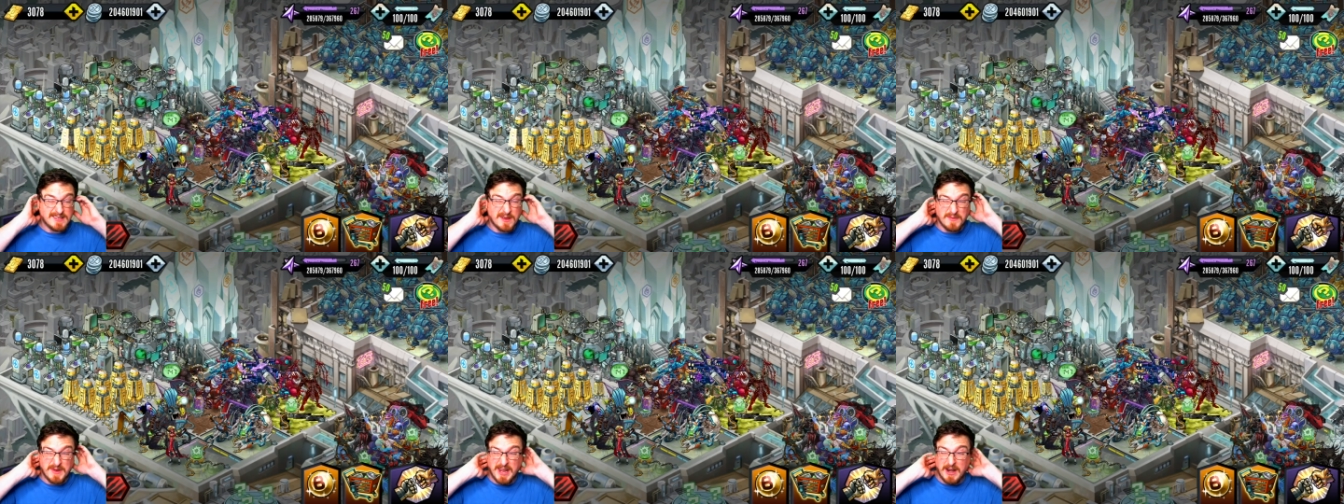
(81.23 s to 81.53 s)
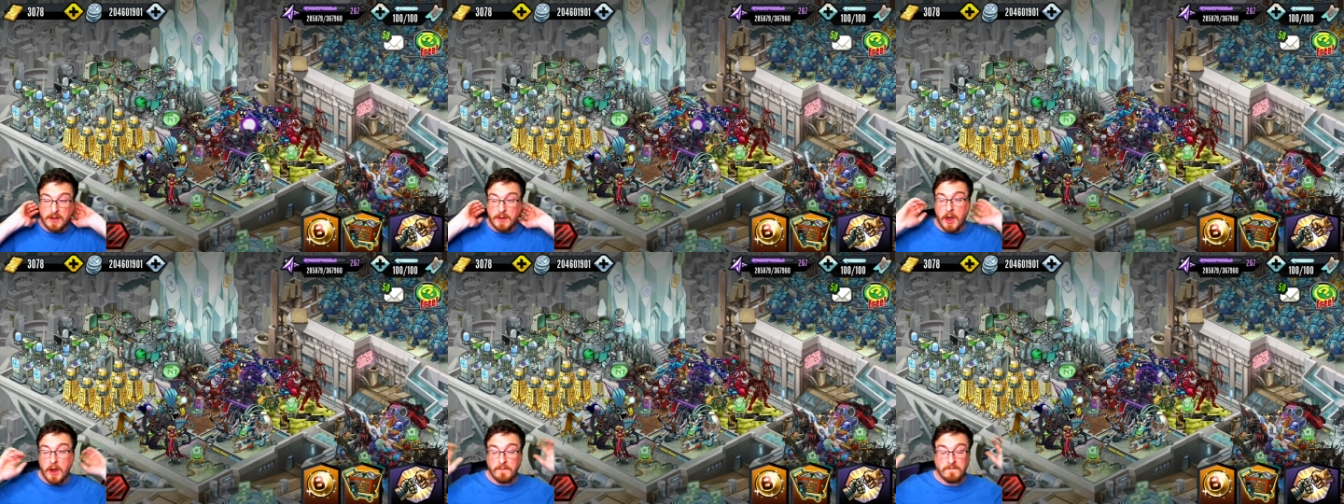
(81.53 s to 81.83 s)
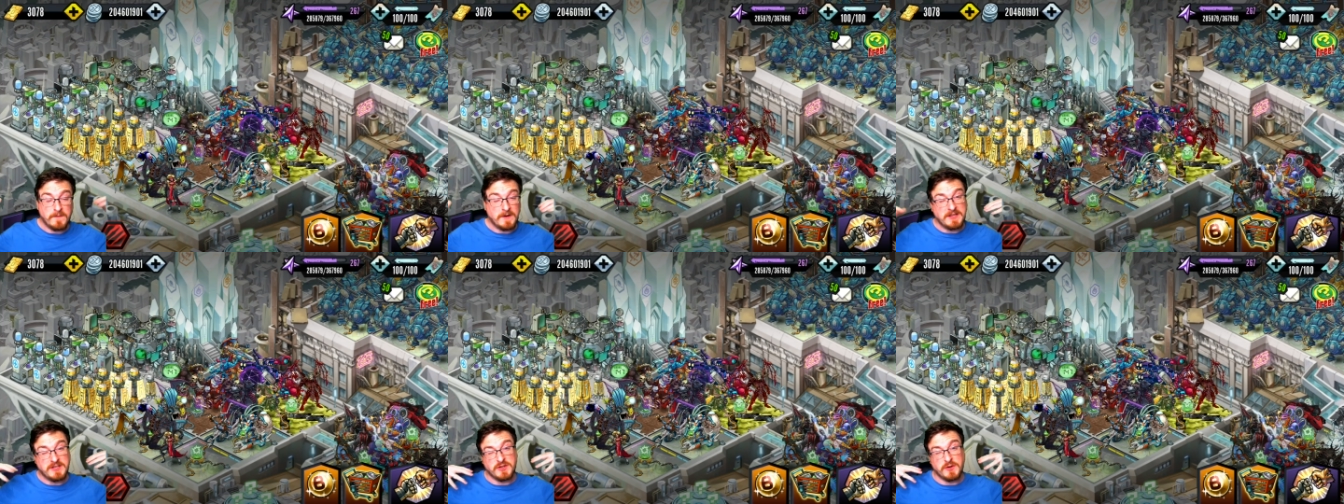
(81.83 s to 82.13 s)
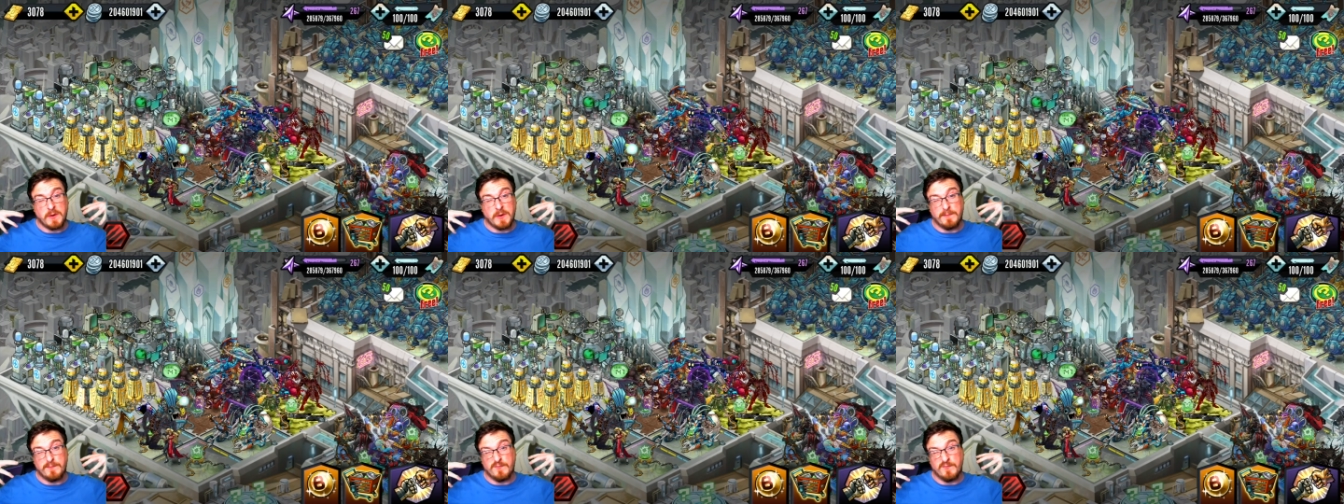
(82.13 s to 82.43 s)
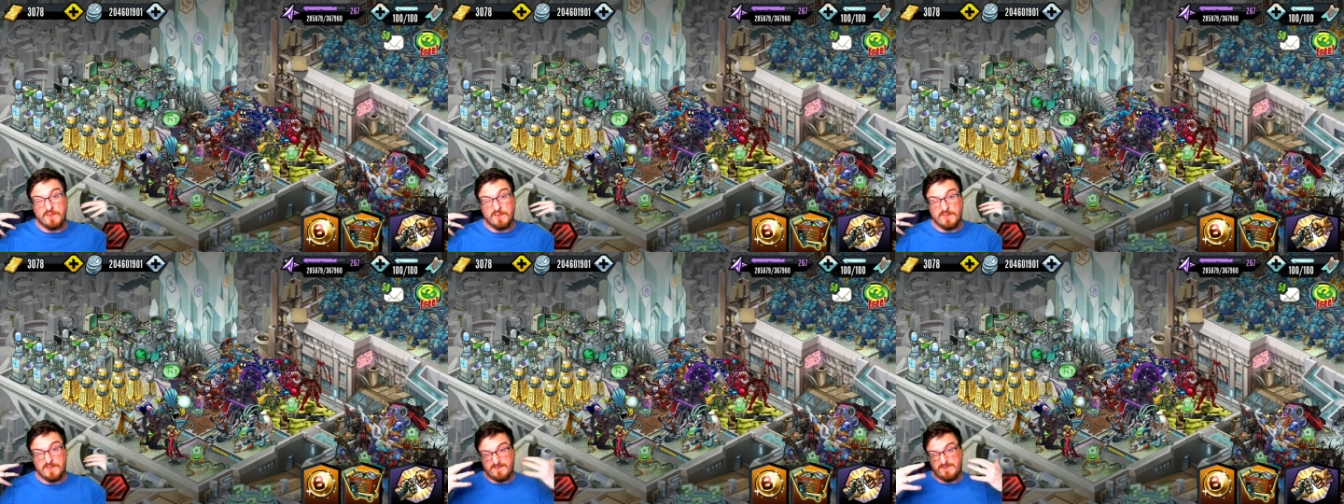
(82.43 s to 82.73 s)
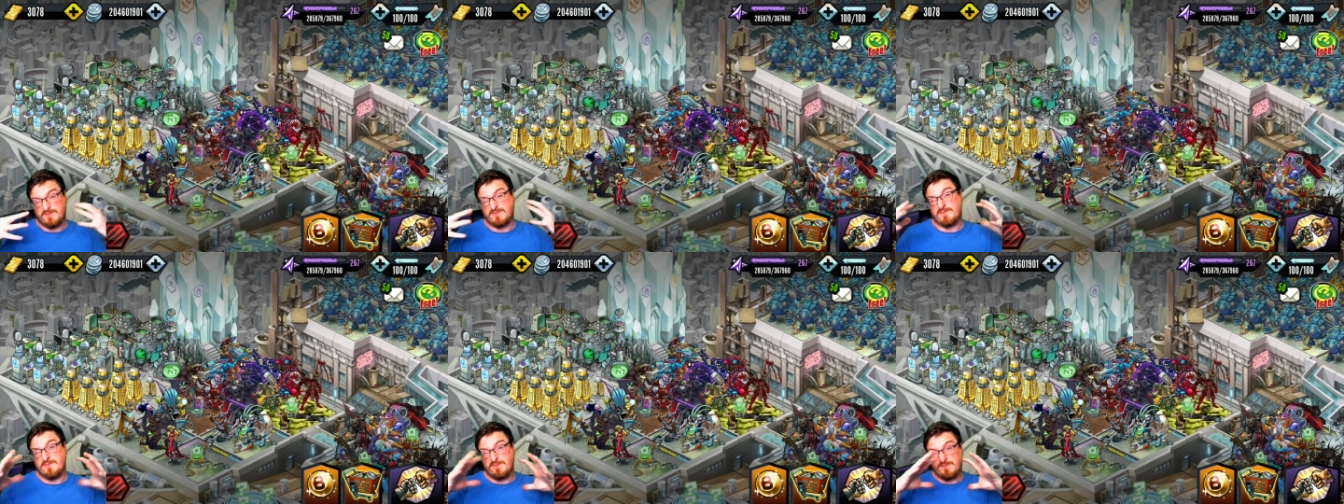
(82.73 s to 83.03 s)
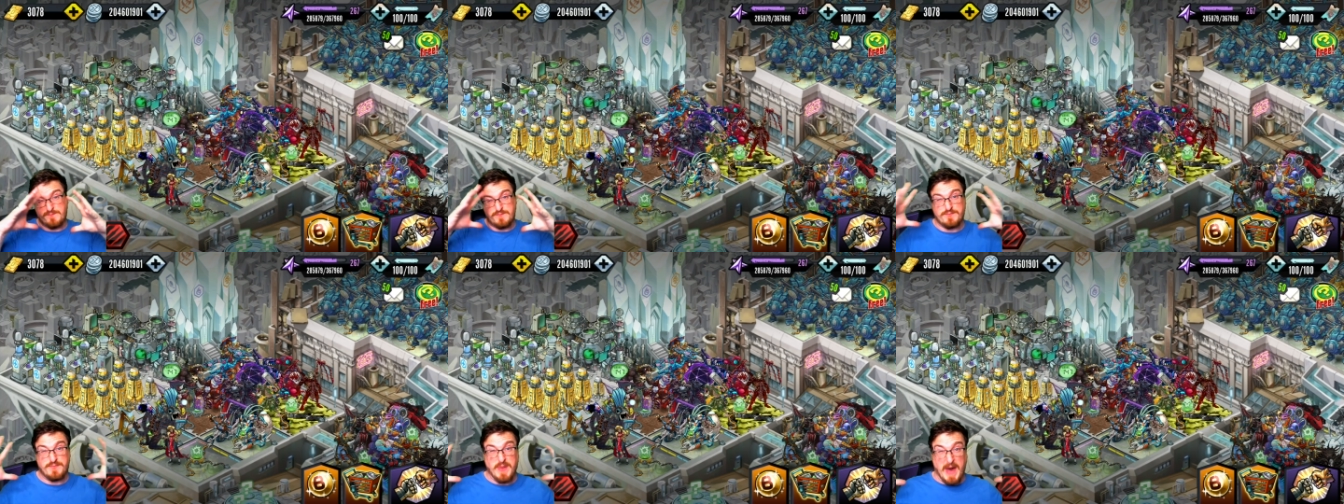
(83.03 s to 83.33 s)
I'm going to hopefully do a
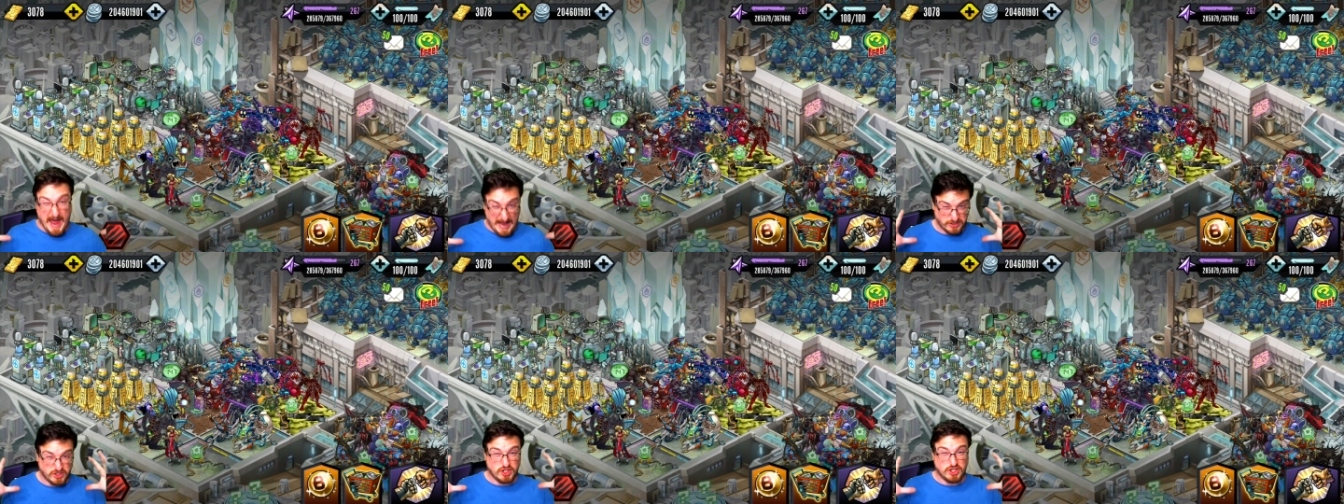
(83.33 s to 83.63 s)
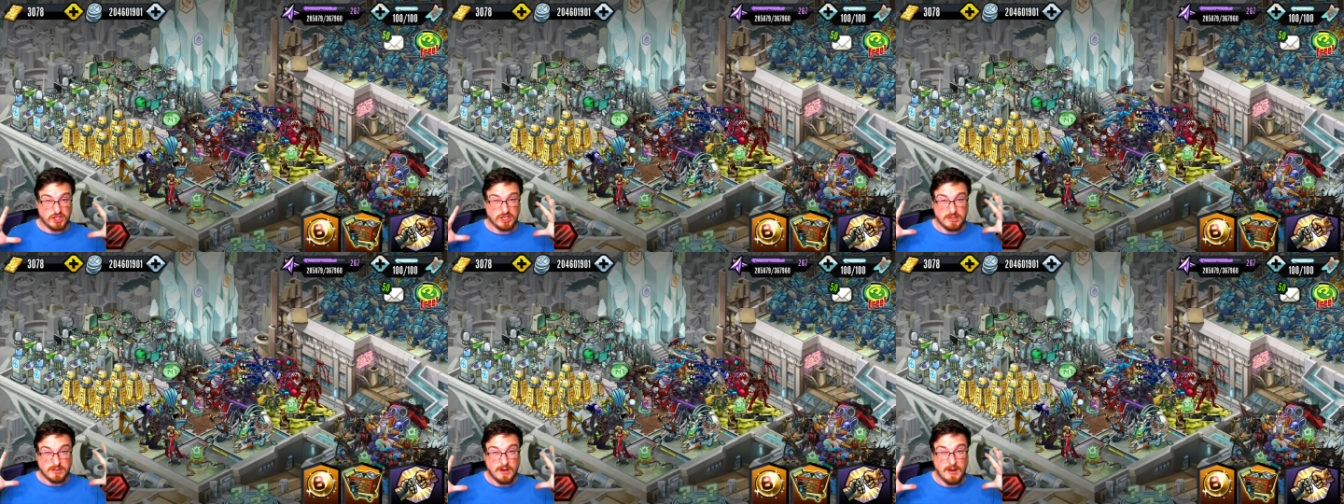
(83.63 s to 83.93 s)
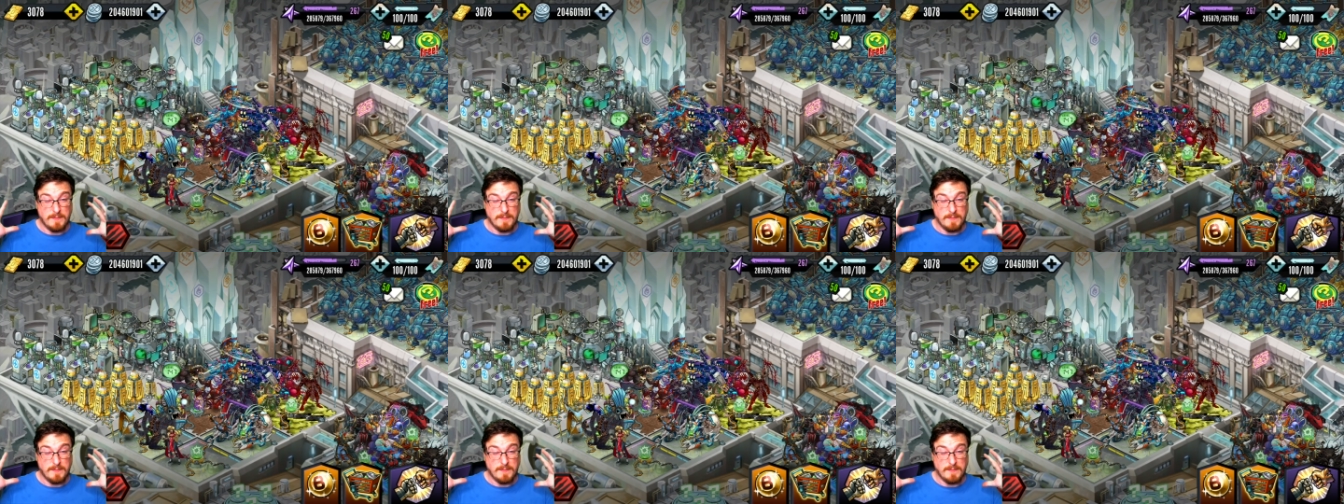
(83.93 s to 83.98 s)
batch,